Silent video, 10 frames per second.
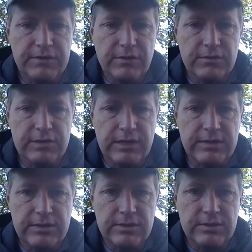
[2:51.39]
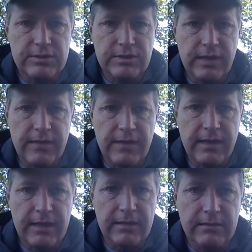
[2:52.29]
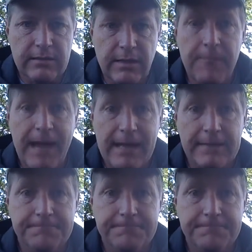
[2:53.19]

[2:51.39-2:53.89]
those sentences, and then come back.